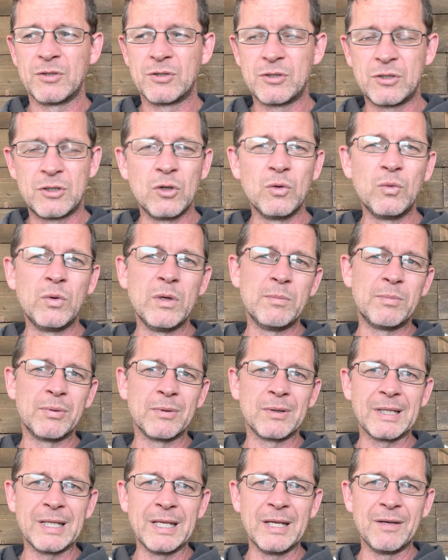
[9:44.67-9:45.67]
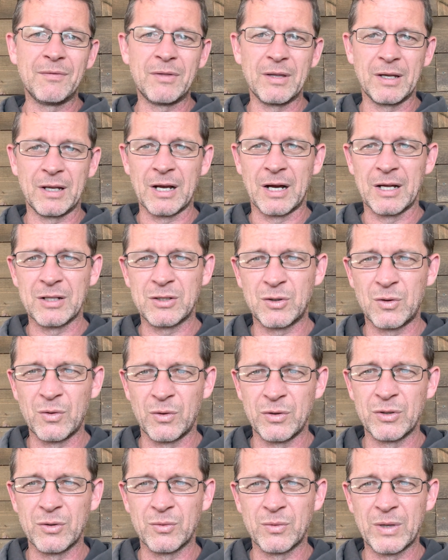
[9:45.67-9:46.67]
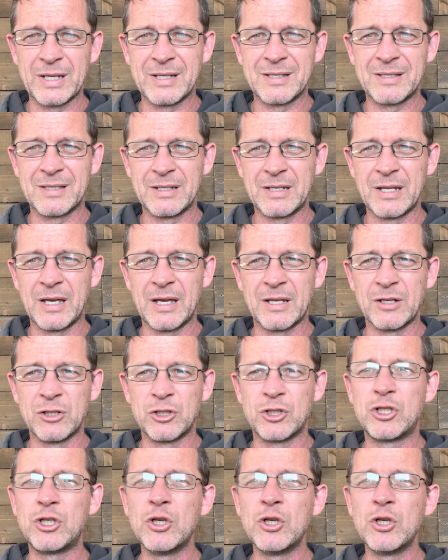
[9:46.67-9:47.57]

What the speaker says: Do we believe that God's going to raise the dead?